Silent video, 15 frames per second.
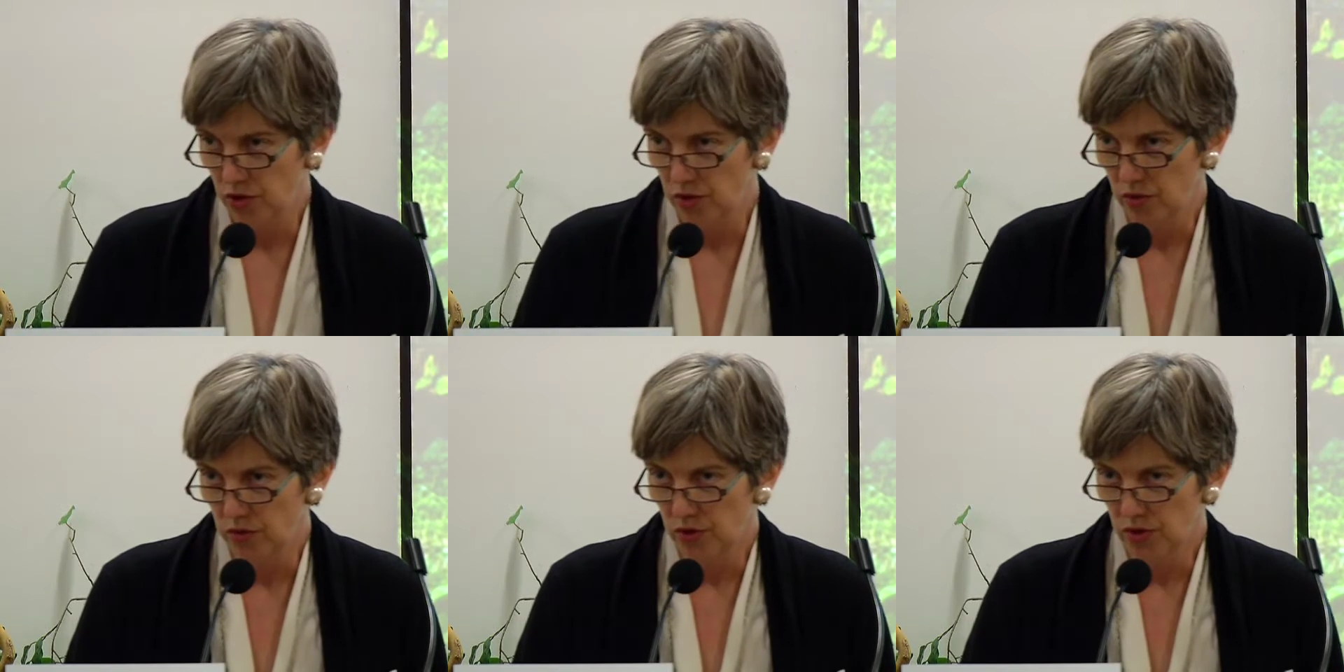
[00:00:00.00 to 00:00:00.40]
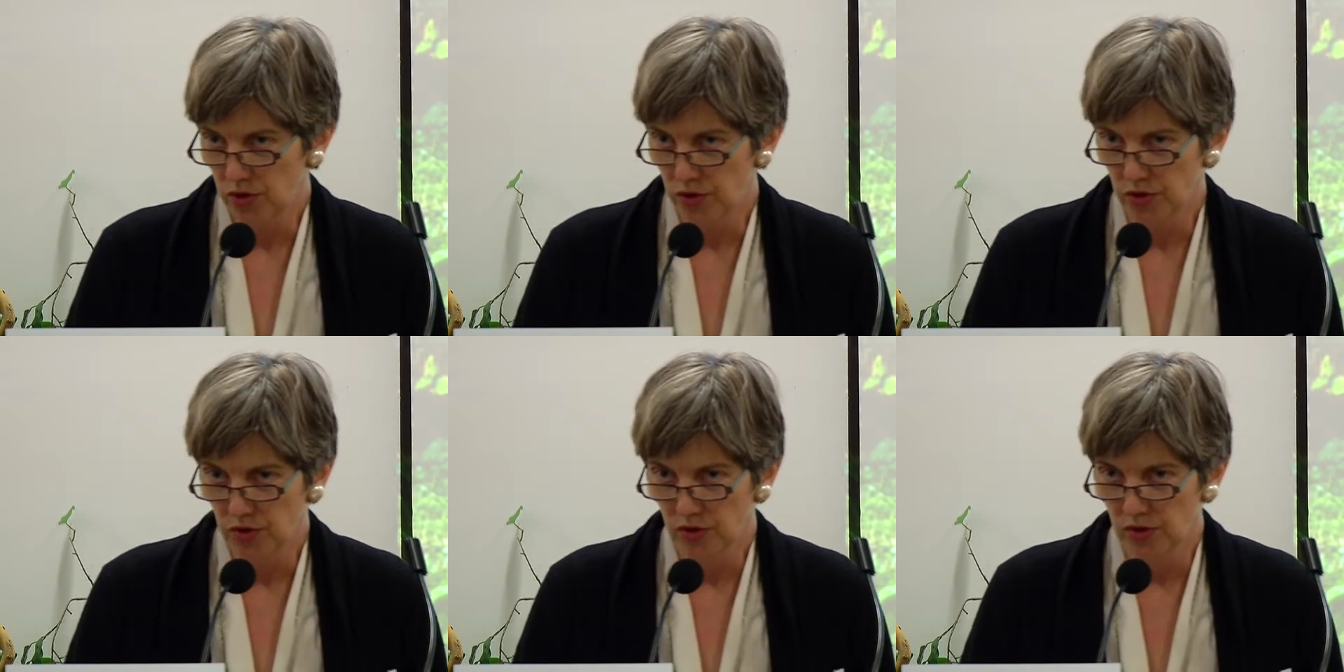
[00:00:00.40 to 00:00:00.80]
you to
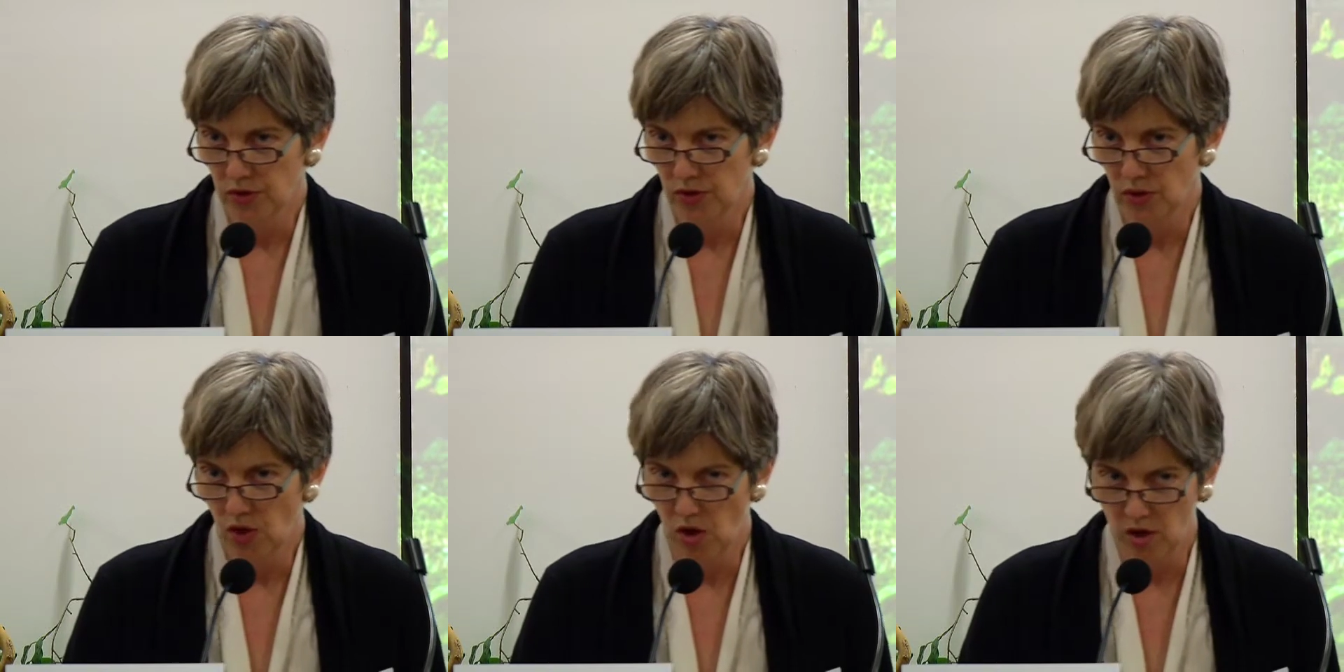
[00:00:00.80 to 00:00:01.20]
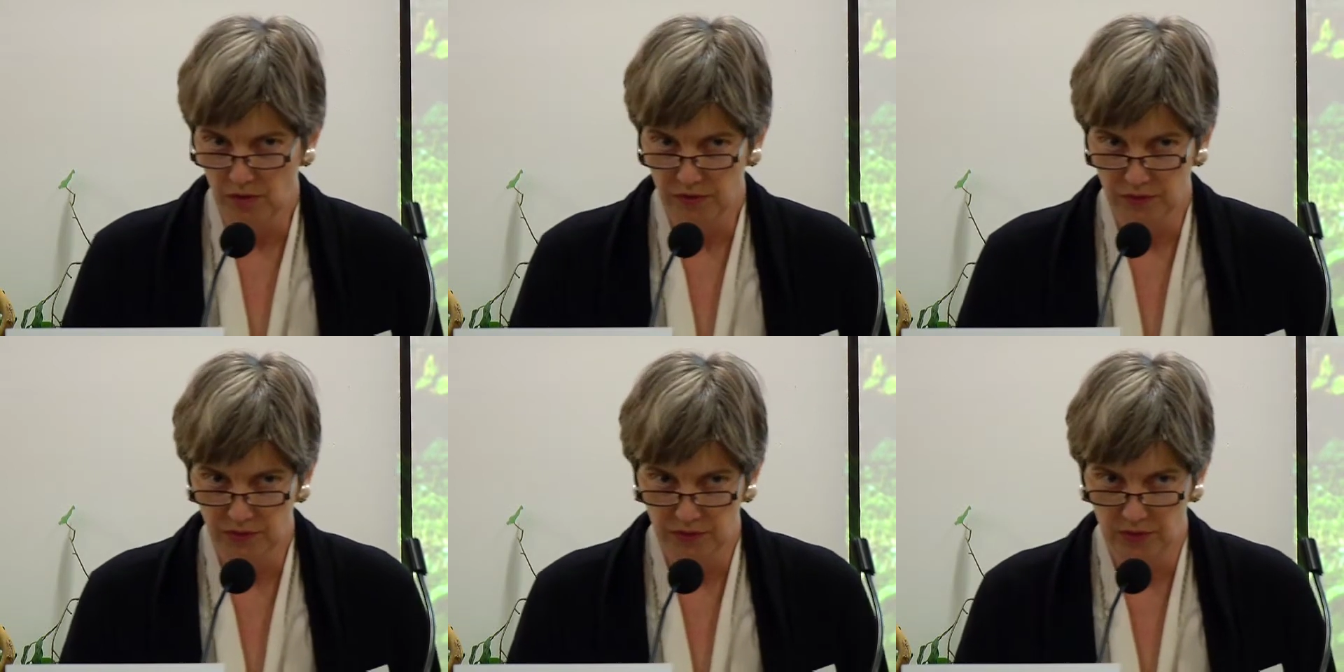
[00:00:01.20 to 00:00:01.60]
turn
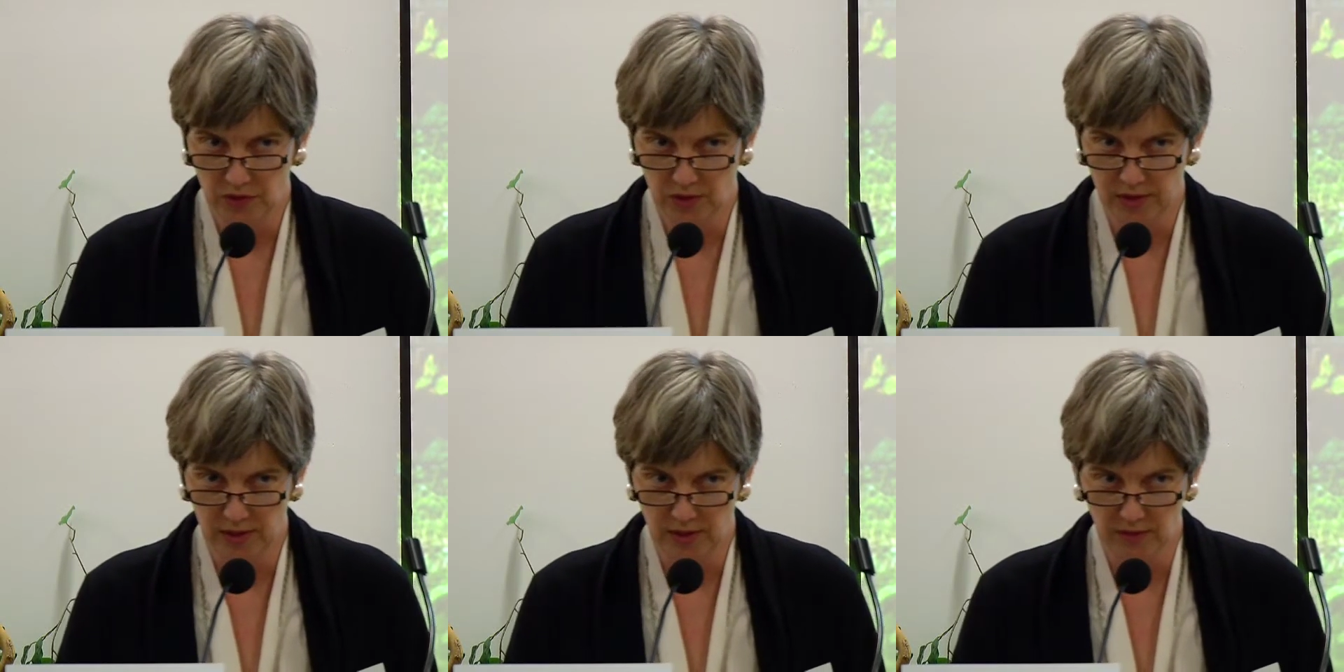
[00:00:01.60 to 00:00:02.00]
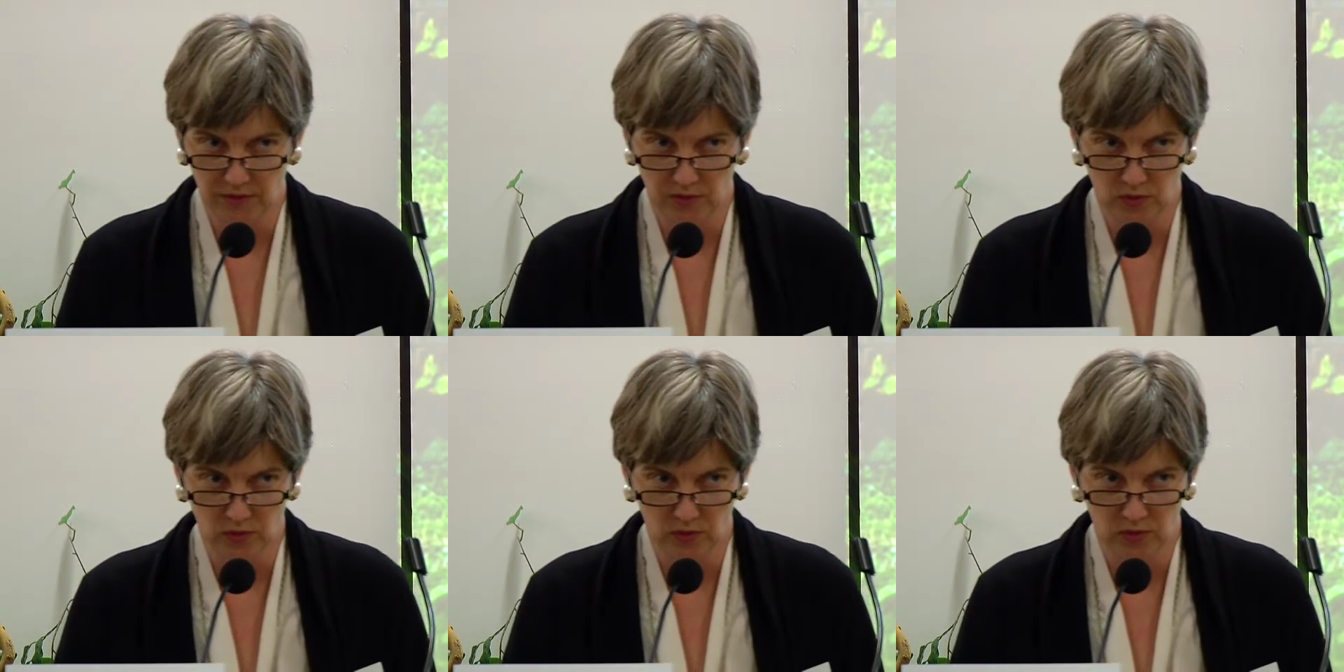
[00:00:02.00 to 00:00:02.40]
off your cell
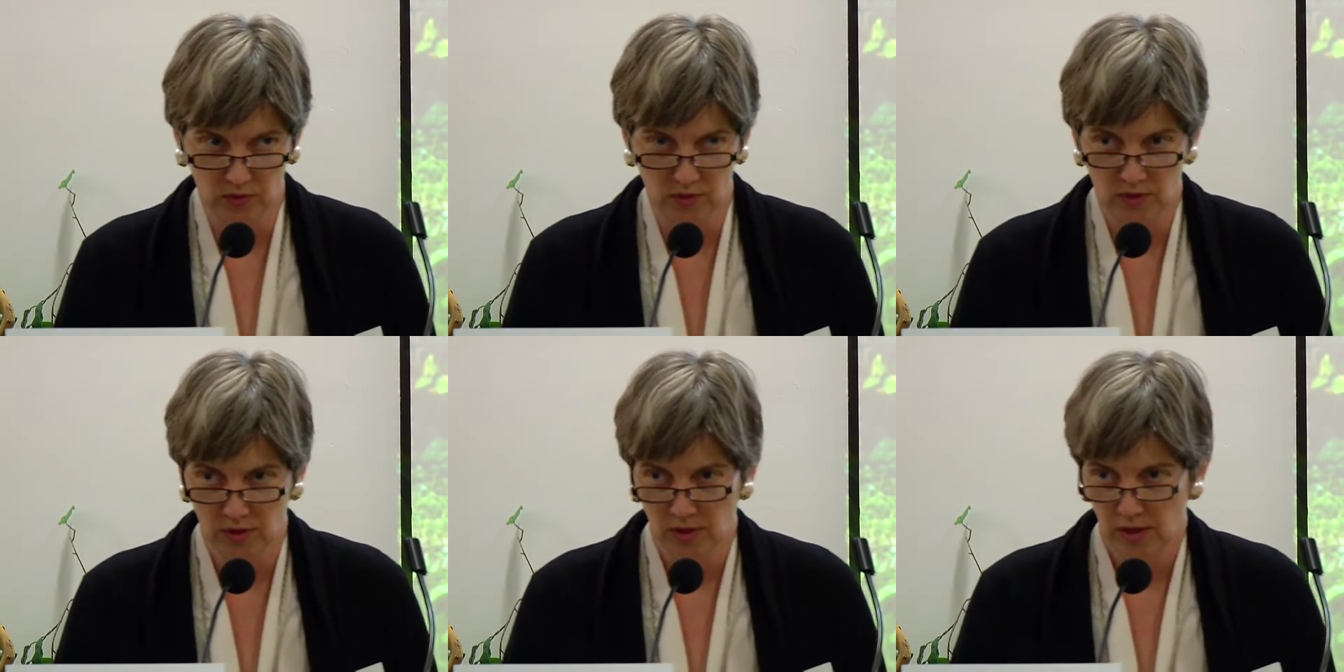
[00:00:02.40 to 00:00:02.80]
phones